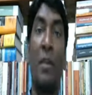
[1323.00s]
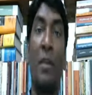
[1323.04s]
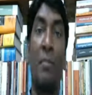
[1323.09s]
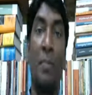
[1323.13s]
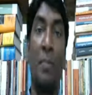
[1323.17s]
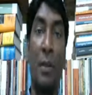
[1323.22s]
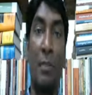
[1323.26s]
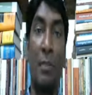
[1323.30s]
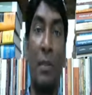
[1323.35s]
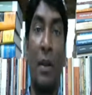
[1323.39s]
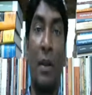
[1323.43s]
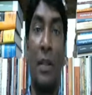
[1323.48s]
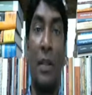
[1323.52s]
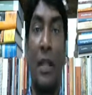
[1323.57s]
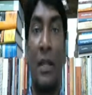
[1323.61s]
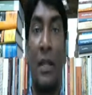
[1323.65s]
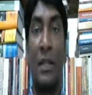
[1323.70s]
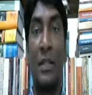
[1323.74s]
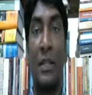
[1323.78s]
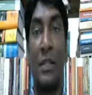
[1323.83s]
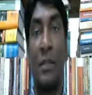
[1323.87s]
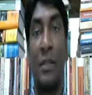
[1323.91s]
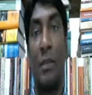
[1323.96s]
people, that
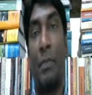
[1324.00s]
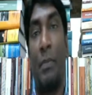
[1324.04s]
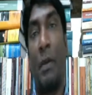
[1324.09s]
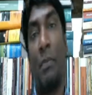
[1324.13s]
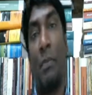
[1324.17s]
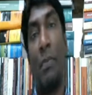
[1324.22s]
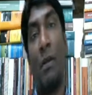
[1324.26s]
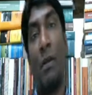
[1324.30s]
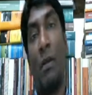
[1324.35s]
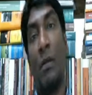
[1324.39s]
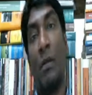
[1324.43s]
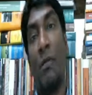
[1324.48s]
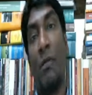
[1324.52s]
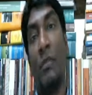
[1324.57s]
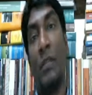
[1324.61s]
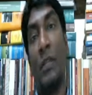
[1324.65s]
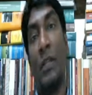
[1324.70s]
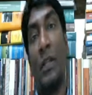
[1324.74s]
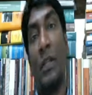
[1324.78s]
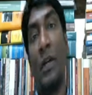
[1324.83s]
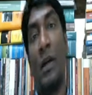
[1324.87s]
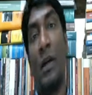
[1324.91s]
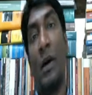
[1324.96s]
is people with
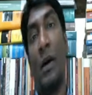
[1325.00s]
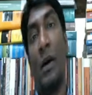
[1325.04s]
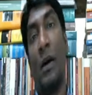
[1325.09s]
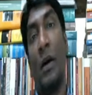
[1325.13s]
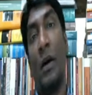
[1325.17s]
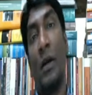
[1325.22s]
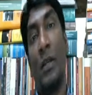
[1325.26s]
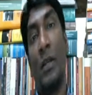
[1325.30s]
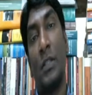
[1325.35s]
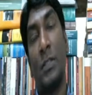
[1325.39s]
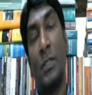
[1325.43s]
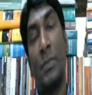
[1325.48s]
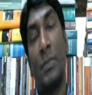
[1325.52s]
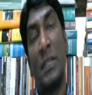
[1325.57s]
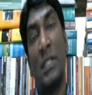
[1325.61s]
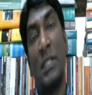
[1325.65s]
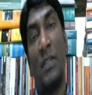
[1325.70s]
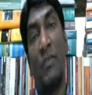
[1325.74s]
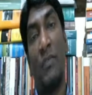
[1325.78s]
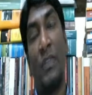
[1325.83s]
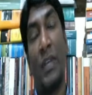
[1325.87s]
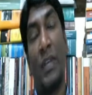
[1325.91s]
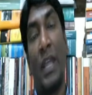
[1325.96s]
a
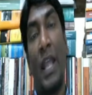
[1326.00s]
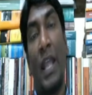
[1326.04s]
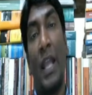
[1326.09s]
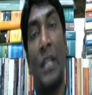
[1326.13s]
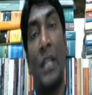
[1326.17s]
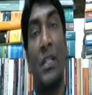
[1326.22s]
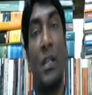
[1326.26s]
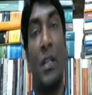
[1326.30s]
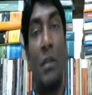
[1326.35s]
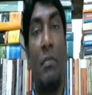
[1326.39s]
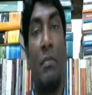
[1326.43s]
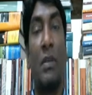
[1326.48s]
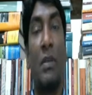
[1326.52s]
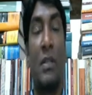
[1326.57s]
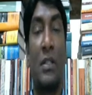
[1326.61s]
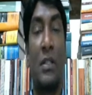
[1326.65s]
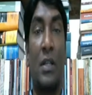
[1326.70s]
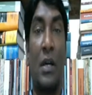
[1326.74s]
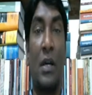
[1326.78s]
specific age limit,